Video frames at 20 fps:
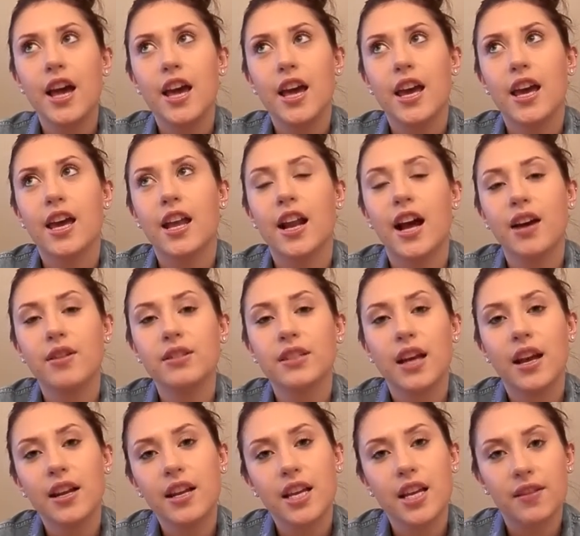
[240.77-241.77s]
and I was
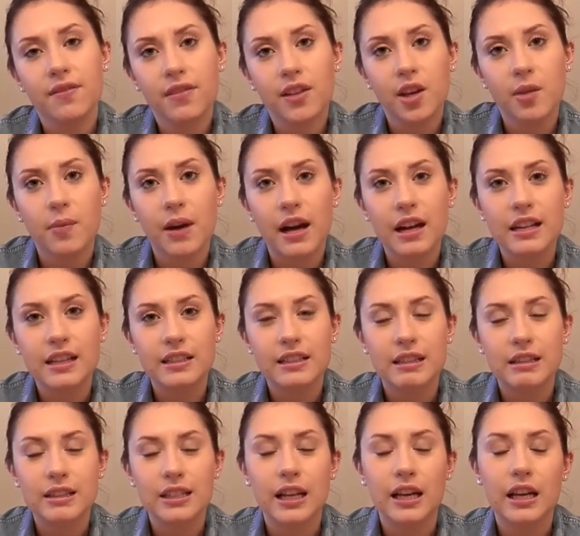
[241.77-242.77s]
kind of iffy about it because I
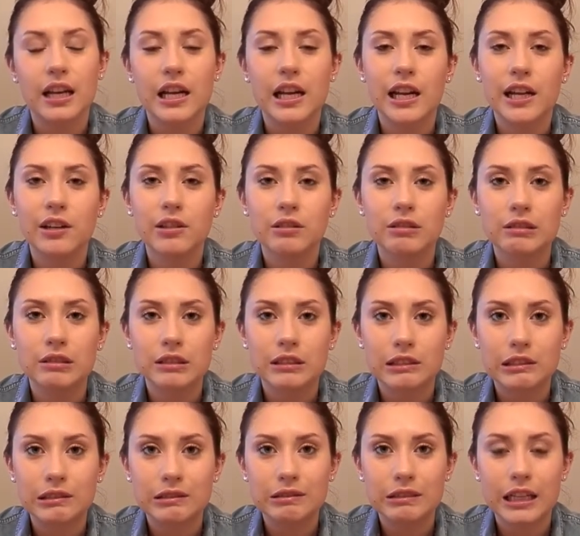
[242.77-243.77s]
was like, I don't
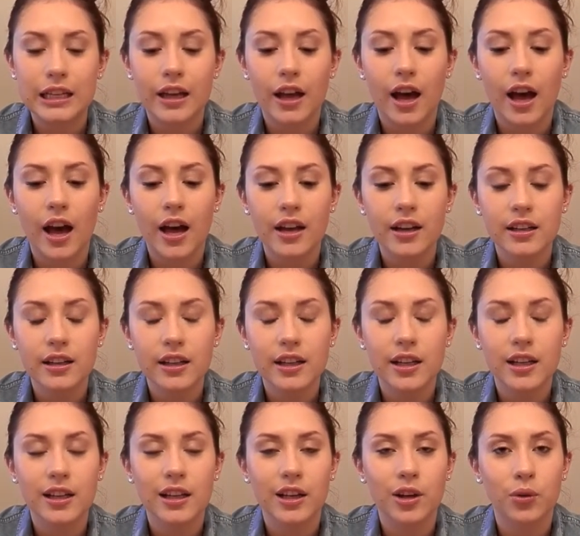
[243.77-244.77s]
know, like I
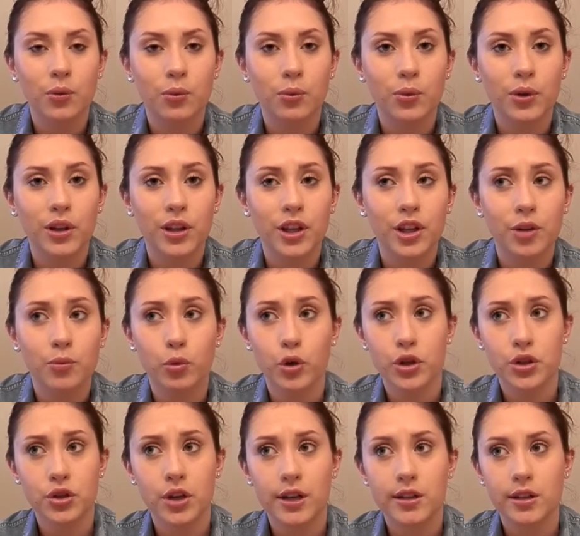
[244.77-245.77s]
need like a really good
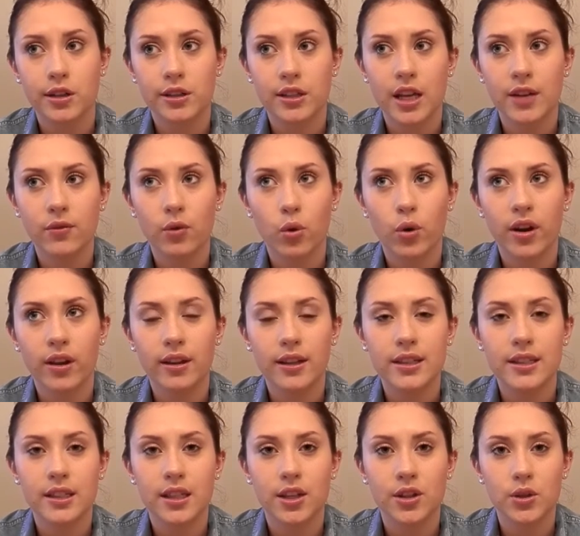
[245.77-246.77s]
moisturizer because I have oily
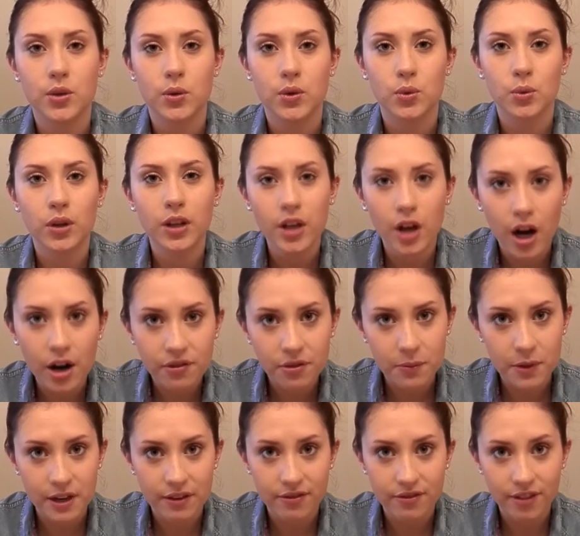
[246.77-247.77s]
skin, so it's really hard for
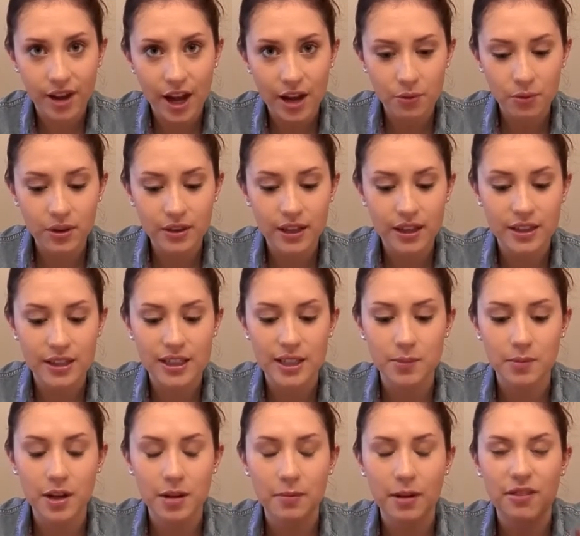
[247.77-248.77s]
me to find one that
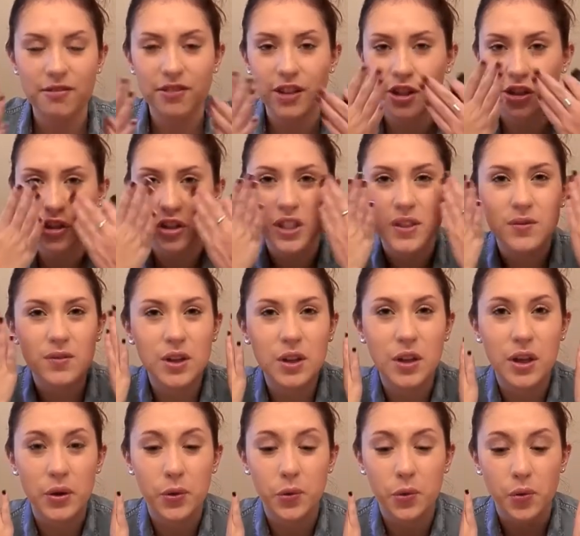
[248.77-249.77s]
doesn't make my face just feel
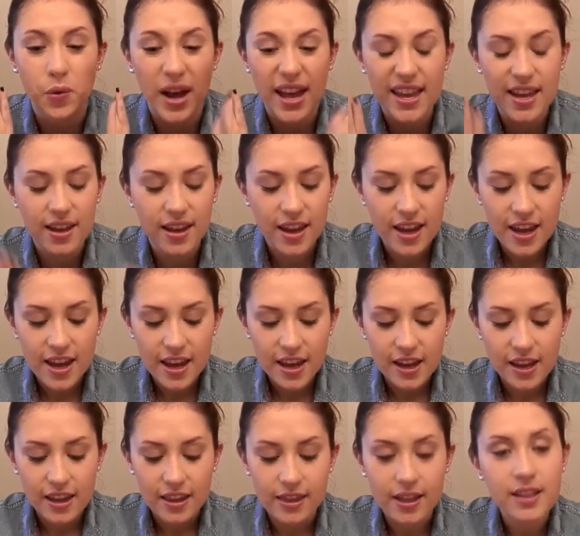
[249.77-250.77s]
like wet.
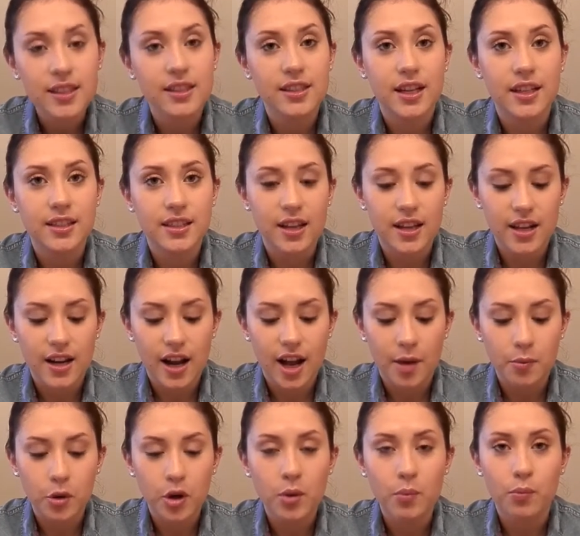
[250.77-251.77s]
This does it.
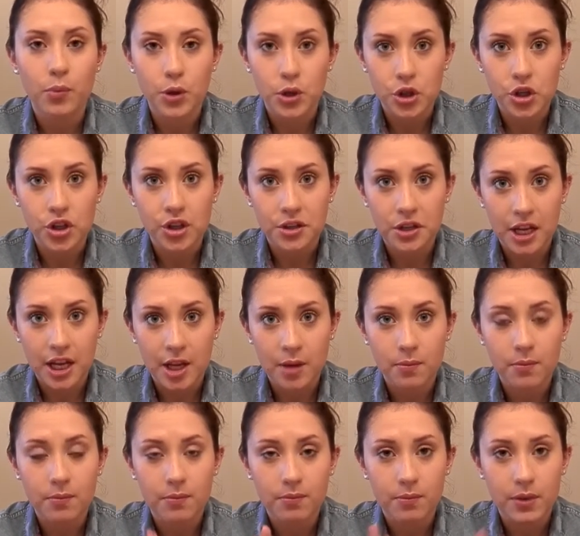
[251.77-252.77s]
I'm gonna butcher the
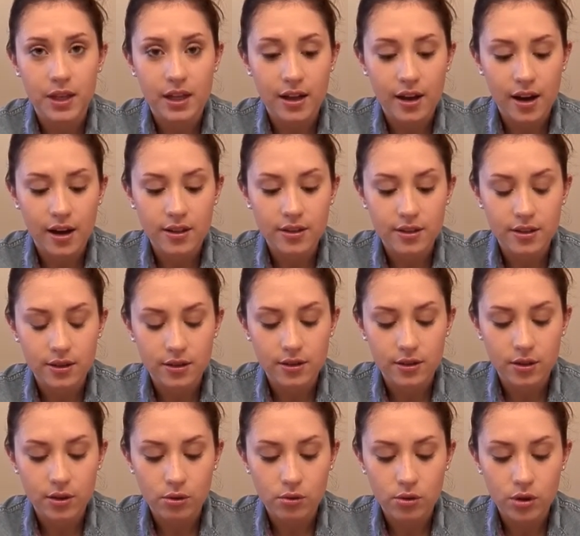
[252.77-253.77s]
name, PS,
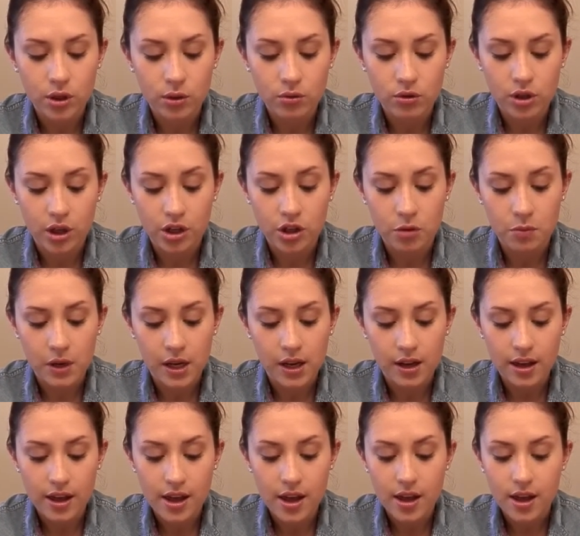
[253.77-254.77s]
so don't judge
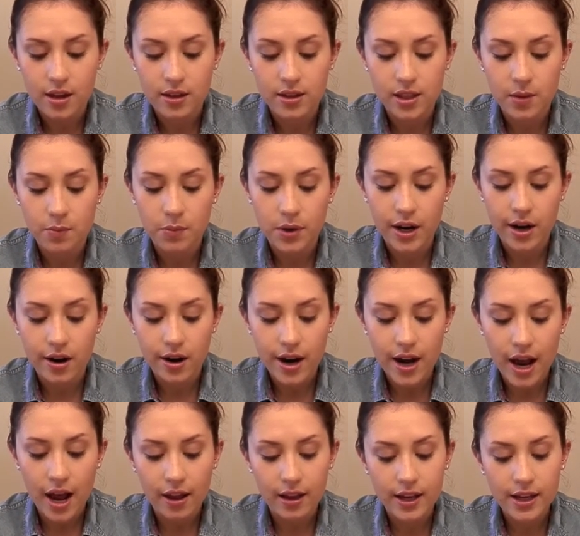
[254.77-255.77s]
me. It is
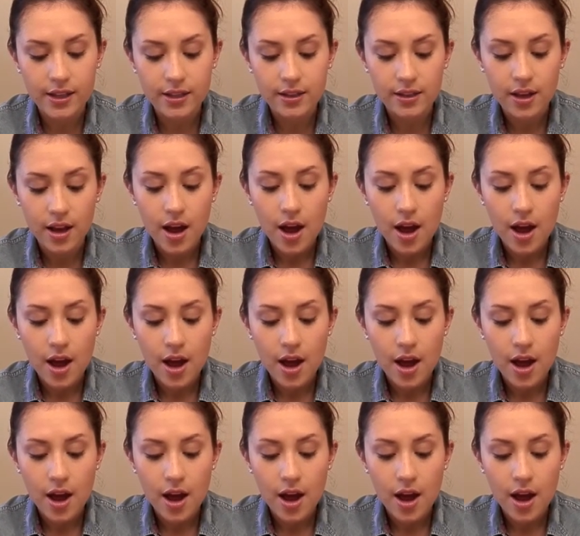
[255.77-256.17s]
Imperialis.